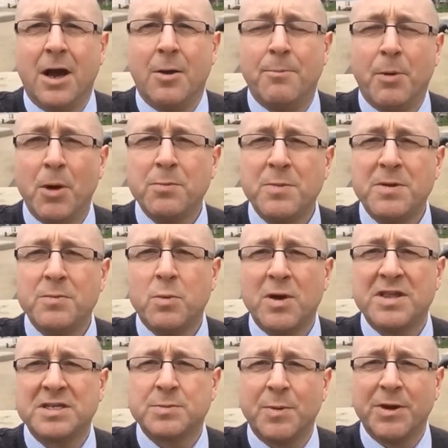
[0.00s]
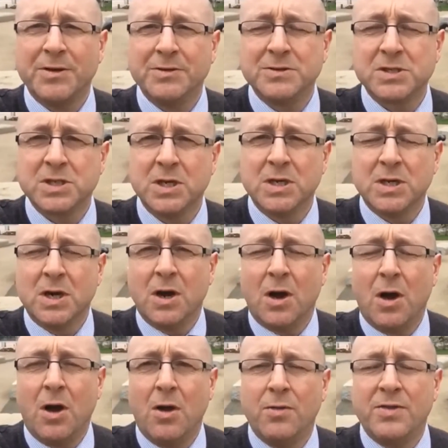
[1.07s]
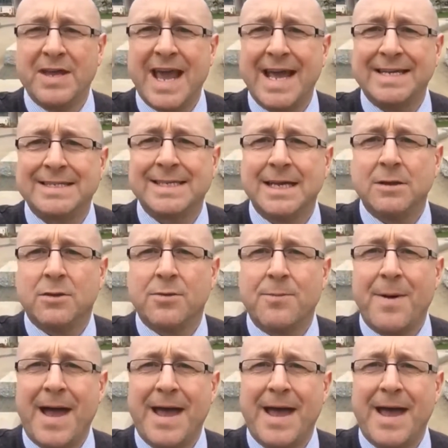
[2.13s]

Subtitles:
at Bodmin Wetherspoons on the 18th